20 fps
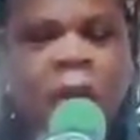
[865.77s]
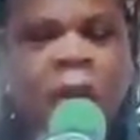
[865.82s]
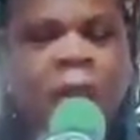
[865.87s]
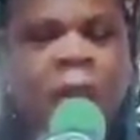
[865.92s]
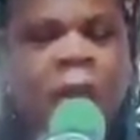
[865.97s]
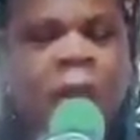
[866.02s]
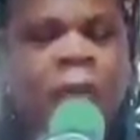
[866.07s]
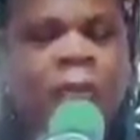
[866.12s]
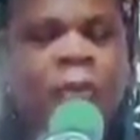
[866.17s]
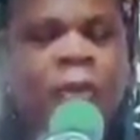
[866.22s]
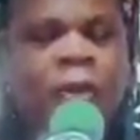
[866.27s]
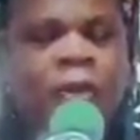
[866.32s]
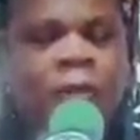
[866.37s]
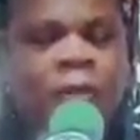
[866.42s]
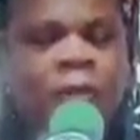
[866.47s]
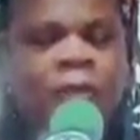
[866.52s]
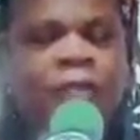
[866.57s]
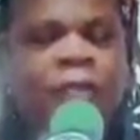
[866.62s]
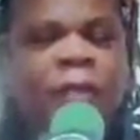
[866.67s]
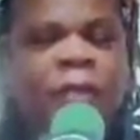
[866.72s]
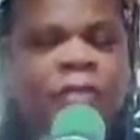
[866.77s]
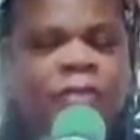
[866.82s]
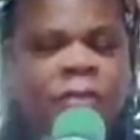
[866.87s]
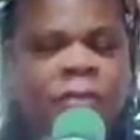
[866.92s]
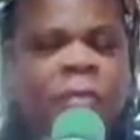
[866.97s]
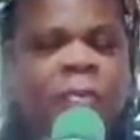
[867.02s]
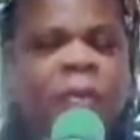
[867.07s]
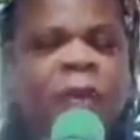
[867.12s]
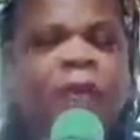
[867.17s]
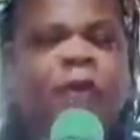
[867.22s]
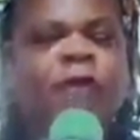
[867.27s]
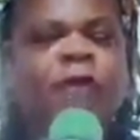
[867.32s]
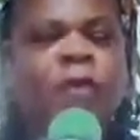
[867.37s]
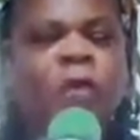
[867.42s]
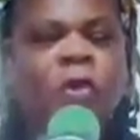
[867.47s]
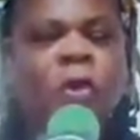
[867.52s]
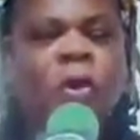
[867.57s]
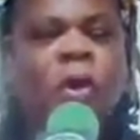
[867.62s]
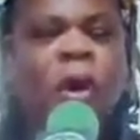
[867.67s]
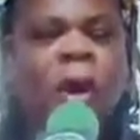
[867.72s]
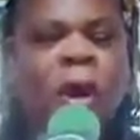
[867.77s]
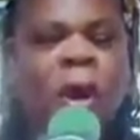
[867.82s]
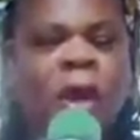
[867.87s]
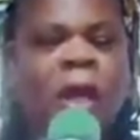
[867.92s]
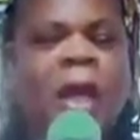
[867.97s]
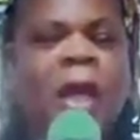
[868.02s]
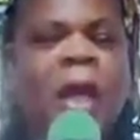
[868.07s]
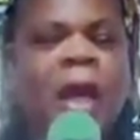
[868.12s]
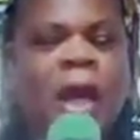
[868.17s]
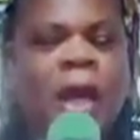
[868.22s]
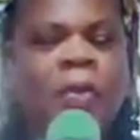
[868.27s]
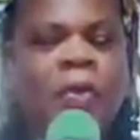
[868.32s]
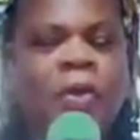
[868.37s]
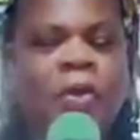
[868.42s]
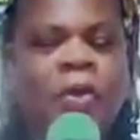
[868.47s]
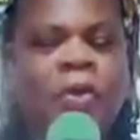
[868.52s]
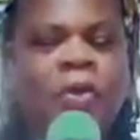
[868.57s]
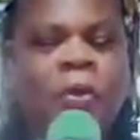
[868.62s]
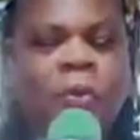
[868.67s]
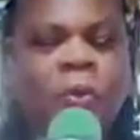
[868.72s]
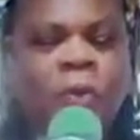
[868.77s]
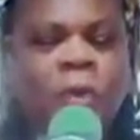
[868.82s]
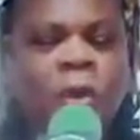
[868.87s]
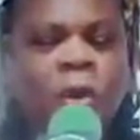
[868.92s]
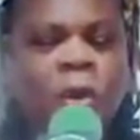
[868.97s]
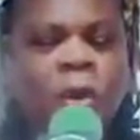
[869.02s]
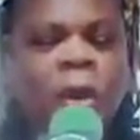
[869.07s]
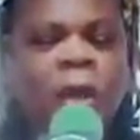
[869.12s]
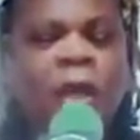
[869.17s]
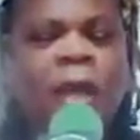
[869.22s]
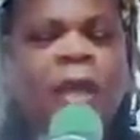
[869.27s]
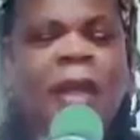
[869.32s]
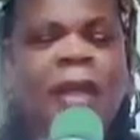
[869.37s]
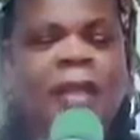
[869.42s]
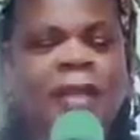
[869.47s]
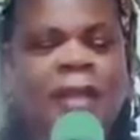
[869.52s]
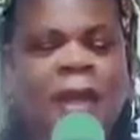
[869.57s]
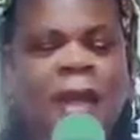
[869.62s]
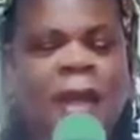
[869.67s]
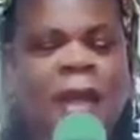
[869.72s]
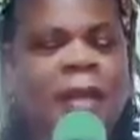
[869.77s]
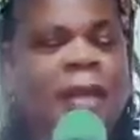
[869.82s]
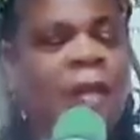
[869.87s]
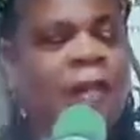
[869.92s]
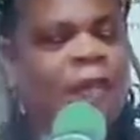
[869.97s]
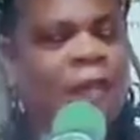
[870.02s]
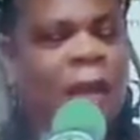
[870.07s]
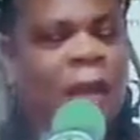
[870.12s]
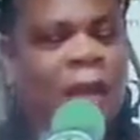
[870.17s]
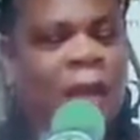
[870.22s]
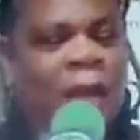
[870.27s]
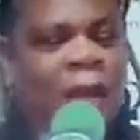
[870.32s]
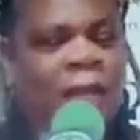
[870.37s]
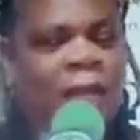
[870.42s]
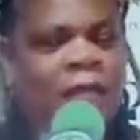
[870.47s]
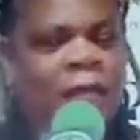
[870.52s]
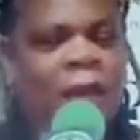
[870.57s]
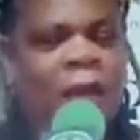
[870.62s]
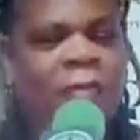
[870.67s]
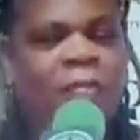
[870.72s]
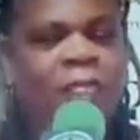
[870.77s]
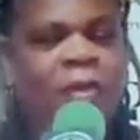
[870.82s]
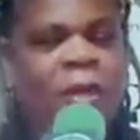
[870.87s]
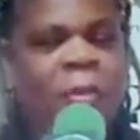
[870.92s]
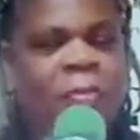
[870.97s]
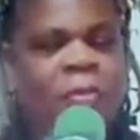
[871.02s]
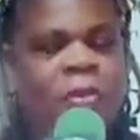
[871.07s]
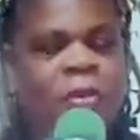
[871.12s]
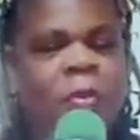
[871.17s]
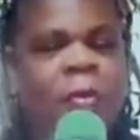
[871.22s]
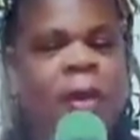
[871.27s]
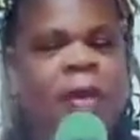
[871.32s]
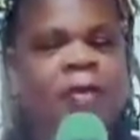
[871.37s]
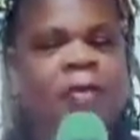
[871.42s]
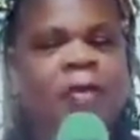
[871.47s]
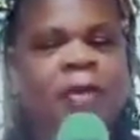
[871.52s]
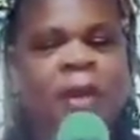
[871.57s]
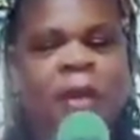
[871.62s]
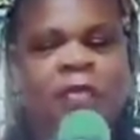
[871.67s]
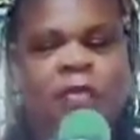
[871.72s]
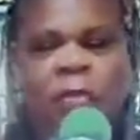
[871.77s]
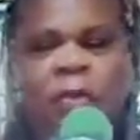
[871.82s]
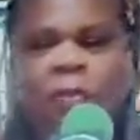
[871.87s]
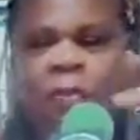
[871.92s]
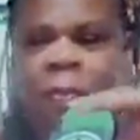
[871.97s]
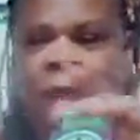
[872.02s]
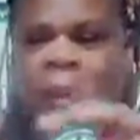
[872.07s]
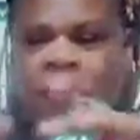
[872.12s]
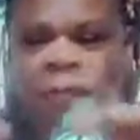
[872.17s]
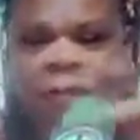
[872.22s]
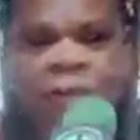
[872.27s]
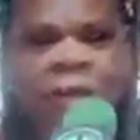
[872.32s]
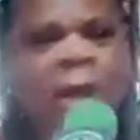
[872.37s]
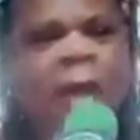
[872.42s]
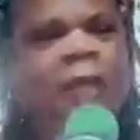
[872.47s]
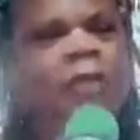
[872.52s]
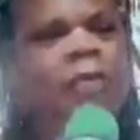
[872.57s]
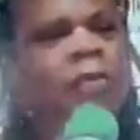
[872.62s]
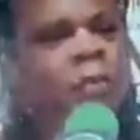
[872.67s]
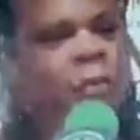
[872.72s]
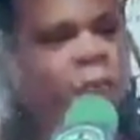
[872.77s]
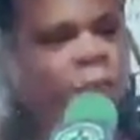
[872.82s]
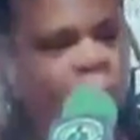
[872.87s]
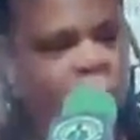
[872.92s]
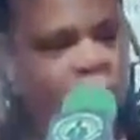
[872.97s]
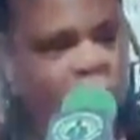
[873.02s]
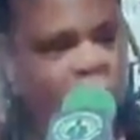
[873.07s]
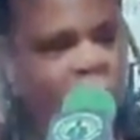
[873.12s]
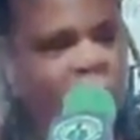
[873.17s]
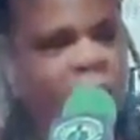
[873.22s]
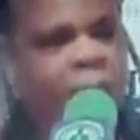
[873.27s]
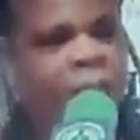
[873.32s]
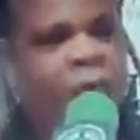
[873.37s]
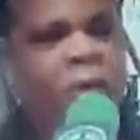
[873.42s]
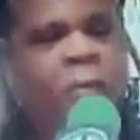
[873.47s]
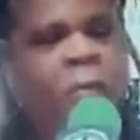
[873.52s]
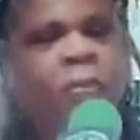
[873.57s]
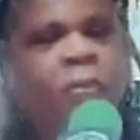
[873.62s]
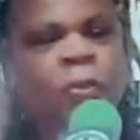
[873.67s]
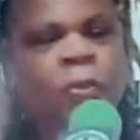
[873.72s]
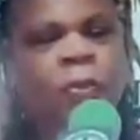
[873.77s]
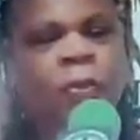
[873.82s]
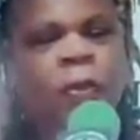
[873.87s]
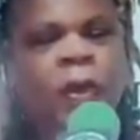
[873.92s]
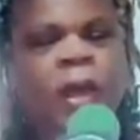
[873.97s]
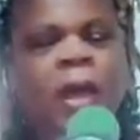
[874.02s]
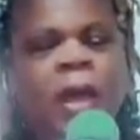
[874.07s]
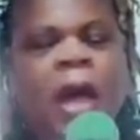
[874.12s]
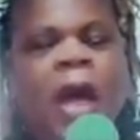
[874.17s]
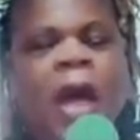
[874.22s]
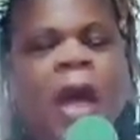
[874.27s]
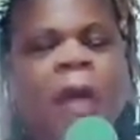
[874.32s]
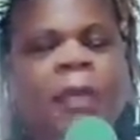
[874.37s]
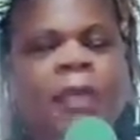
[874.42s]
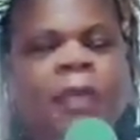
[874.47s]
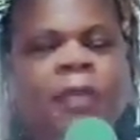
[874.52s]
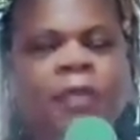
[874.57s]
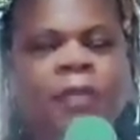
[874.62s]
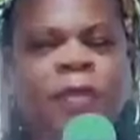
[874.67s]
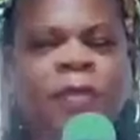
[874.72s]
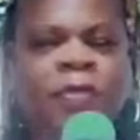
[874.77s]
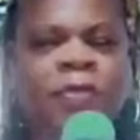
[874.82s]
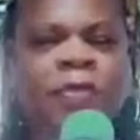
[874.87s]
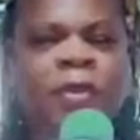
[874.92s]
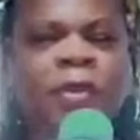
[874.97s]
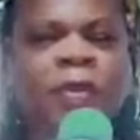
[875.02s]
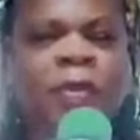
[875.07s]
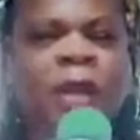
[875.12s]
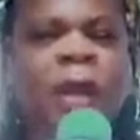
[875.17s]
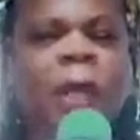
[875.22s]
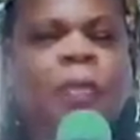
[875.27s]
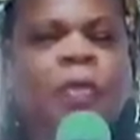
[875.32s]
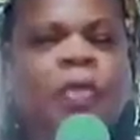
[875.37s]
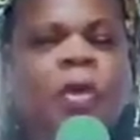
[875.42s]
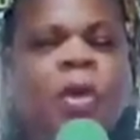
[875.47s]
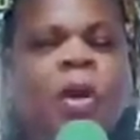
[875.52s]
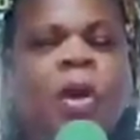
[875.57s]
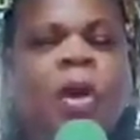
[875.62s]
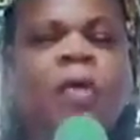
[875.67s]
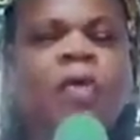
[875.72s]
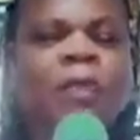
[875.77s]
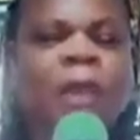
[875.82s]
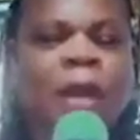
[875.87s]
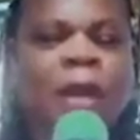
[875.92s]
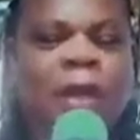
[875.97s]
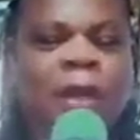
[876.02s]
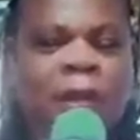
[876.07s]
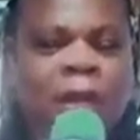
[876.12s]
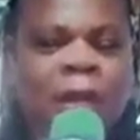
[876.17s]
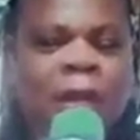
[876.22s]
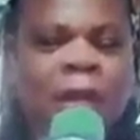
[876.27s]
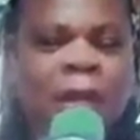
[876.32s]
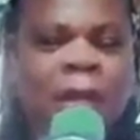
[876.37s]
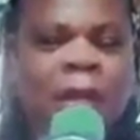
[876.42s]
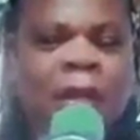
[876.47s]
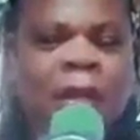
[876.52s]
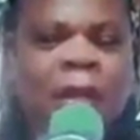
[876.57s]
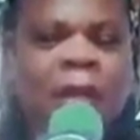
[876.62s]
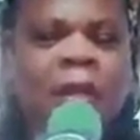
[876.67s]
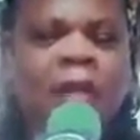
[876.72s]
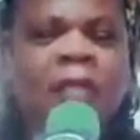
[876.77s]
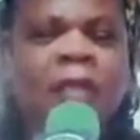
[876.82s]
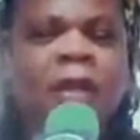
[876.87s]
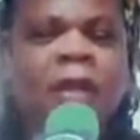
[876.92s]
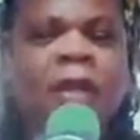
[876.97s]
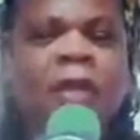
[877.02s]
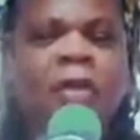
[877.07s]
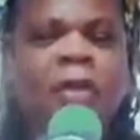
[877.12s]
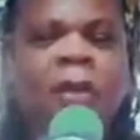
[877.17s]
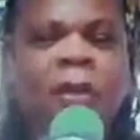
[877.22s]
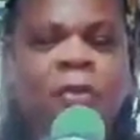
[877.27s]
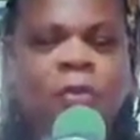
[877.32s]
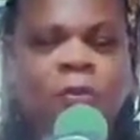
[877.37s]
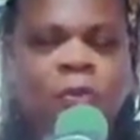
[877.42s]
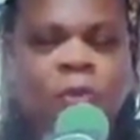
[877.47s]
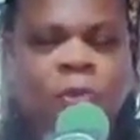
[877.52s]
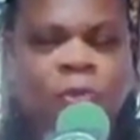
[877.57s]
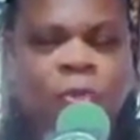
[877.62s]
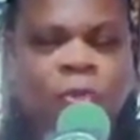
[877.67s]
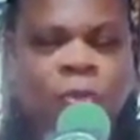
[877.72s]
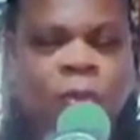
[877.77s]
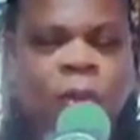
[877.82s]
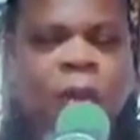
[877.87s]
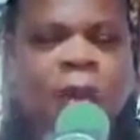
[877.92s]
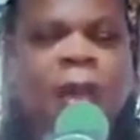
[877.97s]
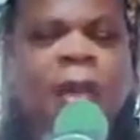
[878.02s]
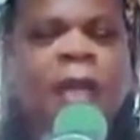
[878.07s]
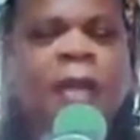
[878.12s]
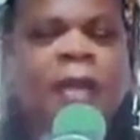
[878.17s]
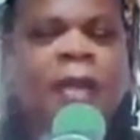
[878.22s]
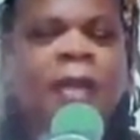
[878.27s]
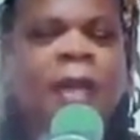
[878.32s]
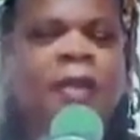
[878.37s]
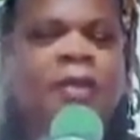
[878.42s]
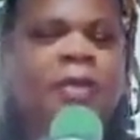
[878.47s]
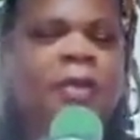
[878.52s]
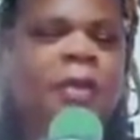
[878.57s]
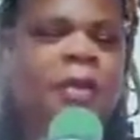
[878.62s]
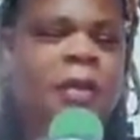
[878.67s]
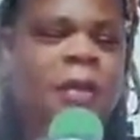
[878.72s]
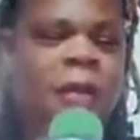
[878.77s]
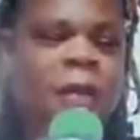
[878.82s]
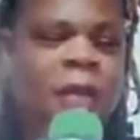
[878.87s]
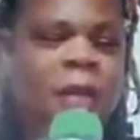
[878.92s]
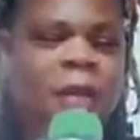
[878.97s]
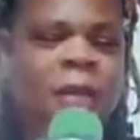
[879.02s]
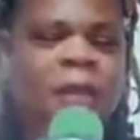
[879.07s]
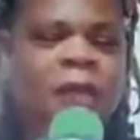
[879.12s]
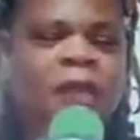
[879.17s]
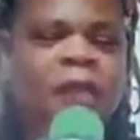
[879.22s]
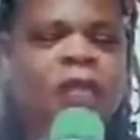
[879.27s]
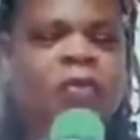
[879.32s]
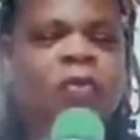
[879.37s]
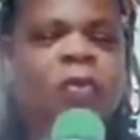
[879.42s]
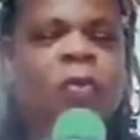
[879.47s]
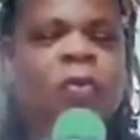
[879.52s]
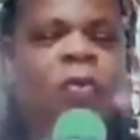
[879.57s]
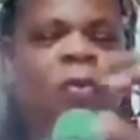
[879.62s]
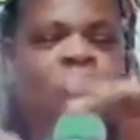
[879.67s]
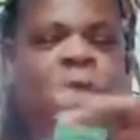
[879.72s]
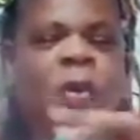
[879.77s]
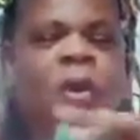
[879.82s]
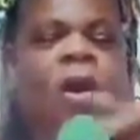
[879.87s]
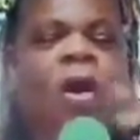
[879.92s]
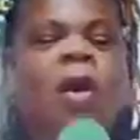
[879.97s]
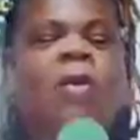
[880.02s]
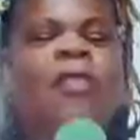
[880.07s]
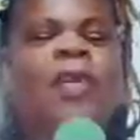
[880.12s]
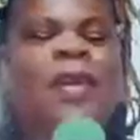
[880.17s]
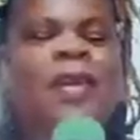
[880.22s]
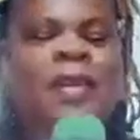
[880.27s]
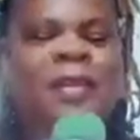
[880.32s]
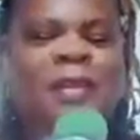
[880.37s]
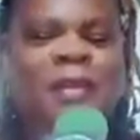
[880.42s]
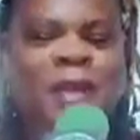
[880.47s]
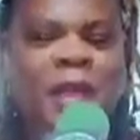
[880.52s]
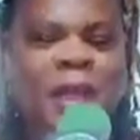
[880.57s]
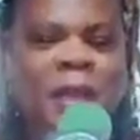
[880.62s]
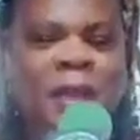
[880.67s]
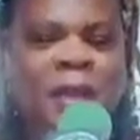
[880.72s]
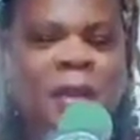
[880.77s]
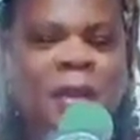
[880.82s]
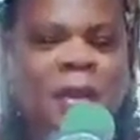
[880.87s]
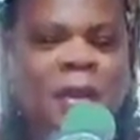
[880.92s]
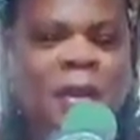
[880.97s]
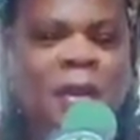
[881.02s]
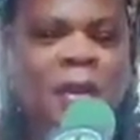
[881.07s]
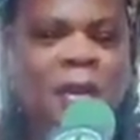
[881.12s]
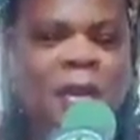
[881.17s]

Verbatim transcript: and I would vision before I would go to work that if I had five people on my schedule, if my slots were five people, I would envision that I was already in the healing room and that the individuals were already there.